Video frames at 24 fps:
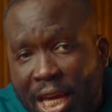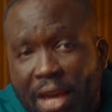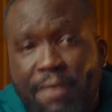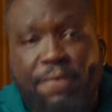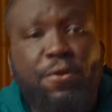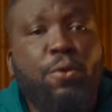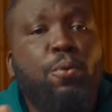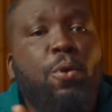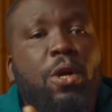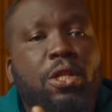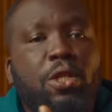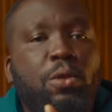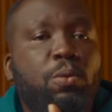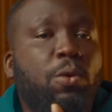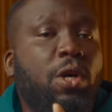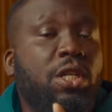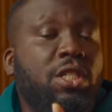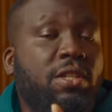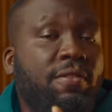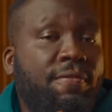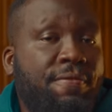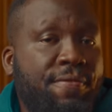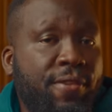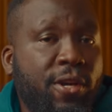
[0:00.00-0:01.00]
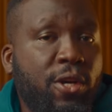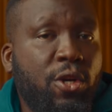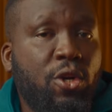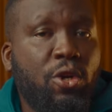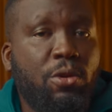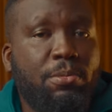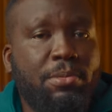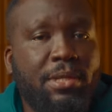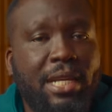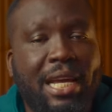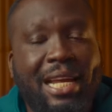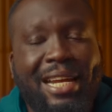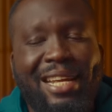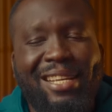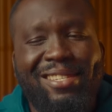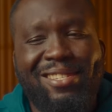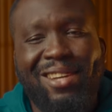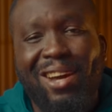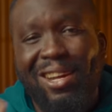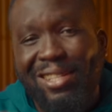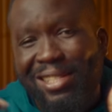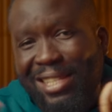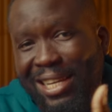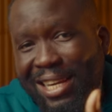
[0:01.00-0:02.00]
if you want to watch a film that is
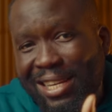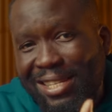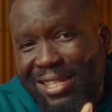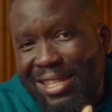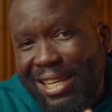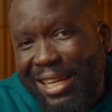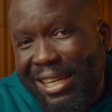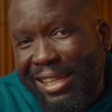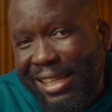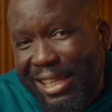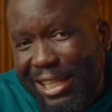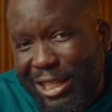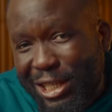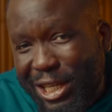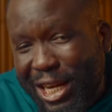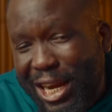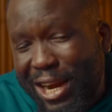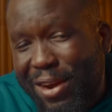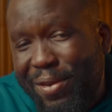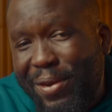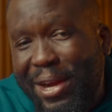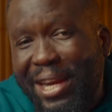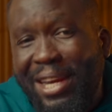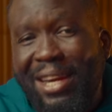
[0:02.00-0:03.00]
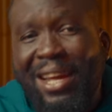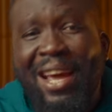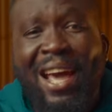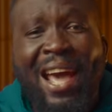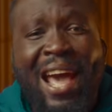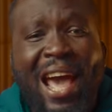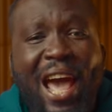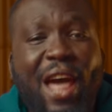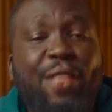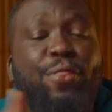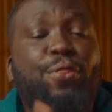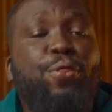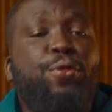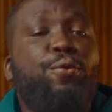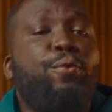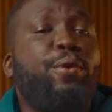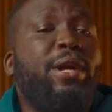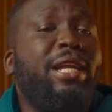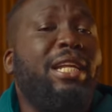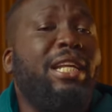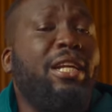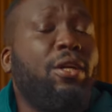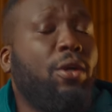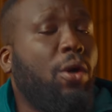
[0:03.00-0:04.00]
artistically daring and
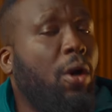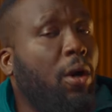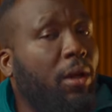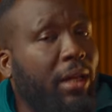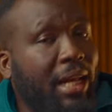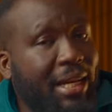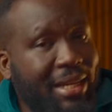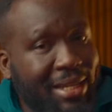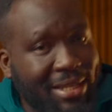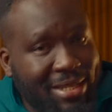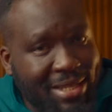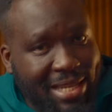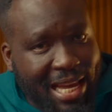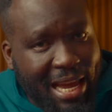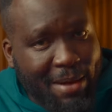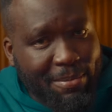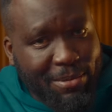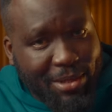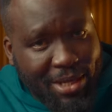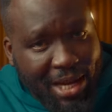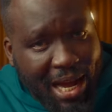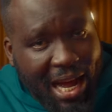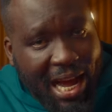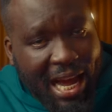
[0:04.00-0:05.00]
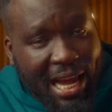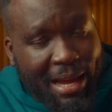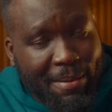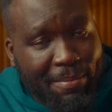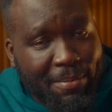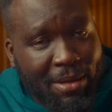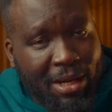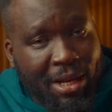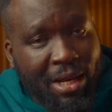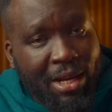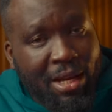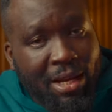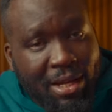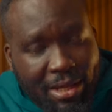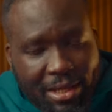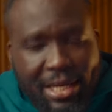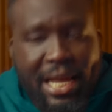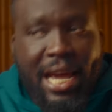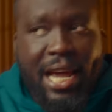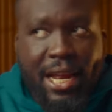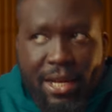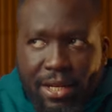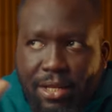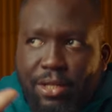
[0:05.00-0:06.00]
thrilling all at the same time
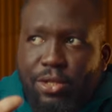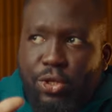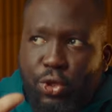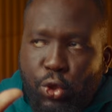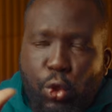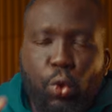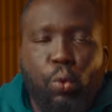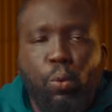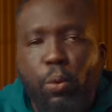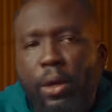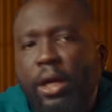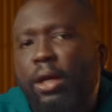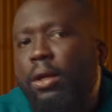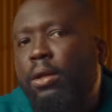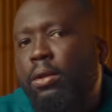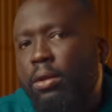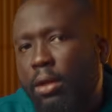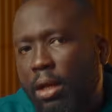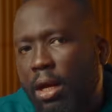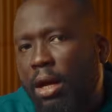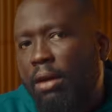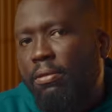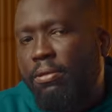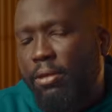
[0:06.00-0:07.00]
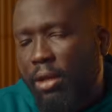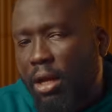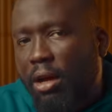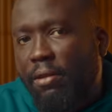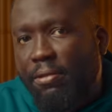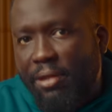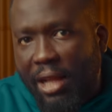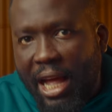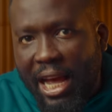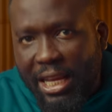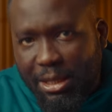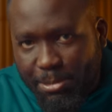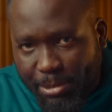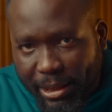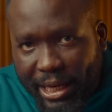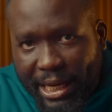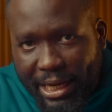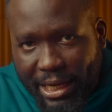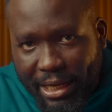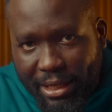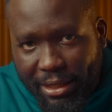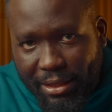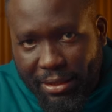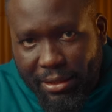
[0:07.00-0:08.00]
then you will love Love Lies
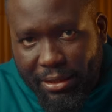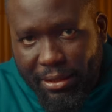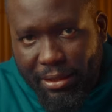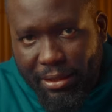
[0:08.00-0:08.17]
Bleeding.